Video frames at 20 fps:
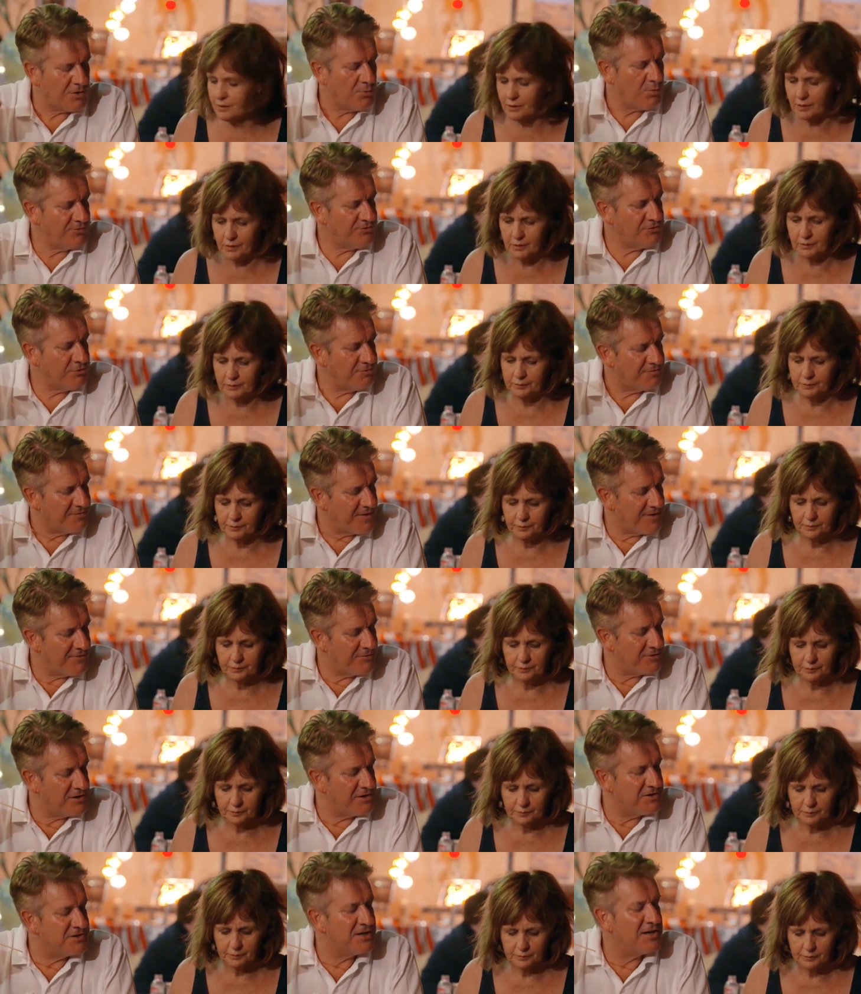Speaker 1: So what's your
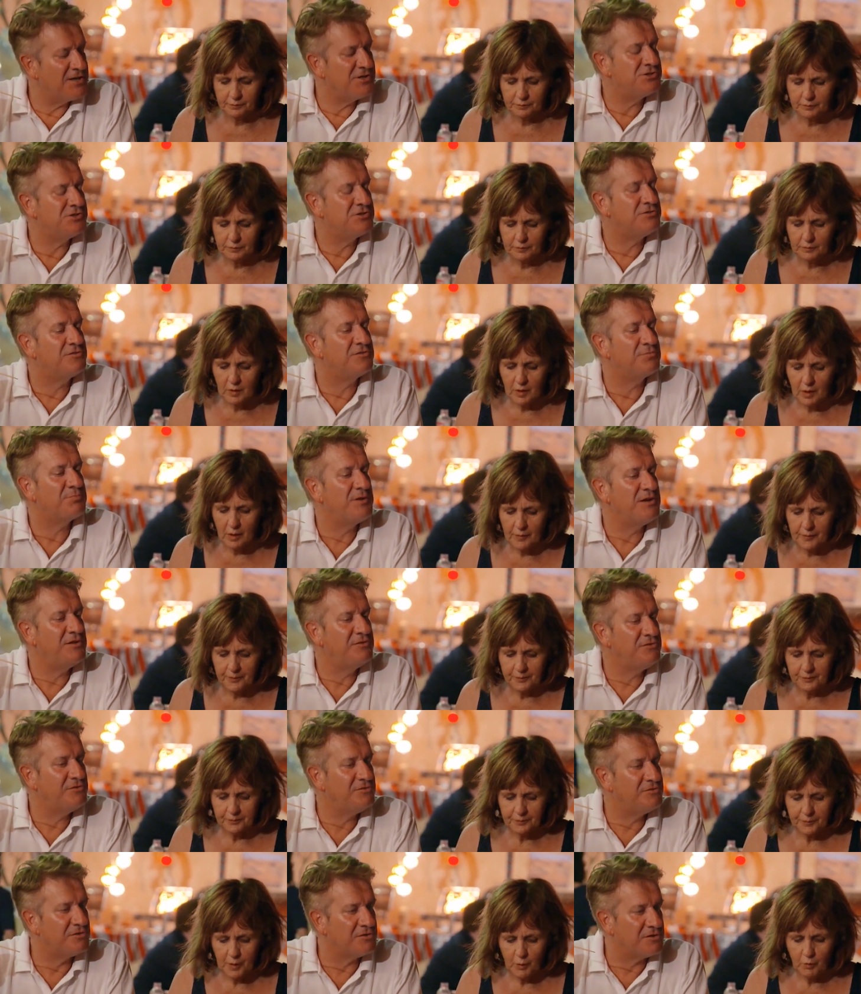favourite endangered
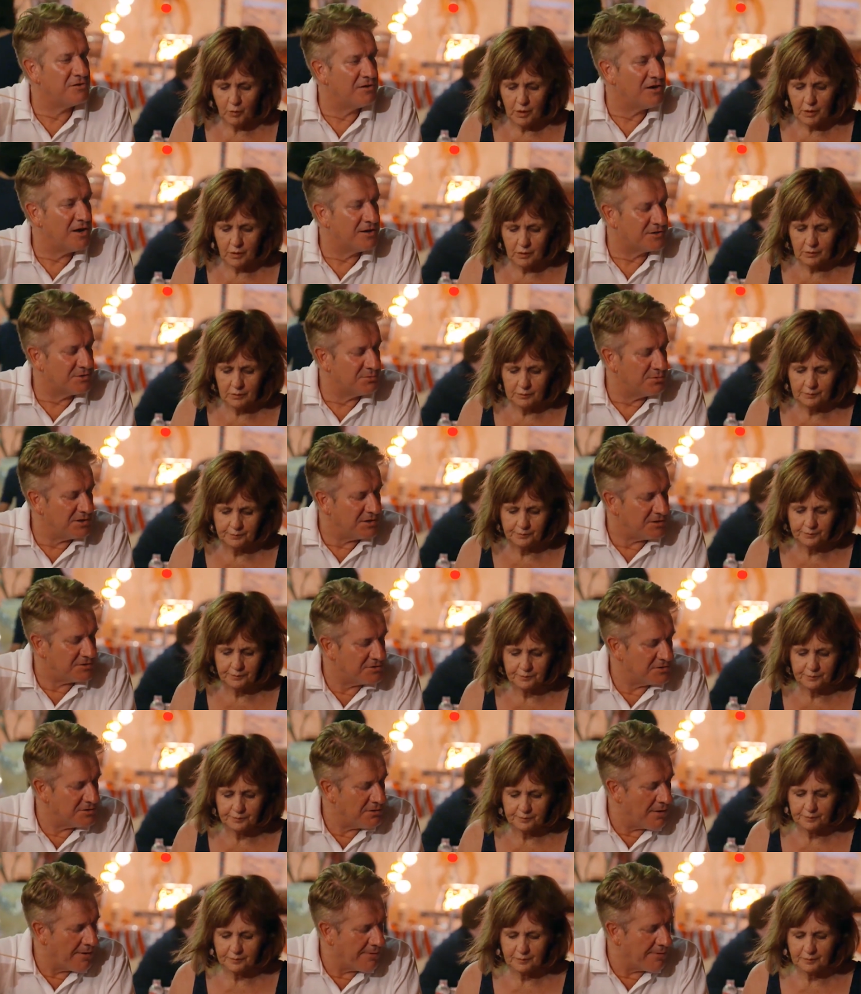species that you like to eat?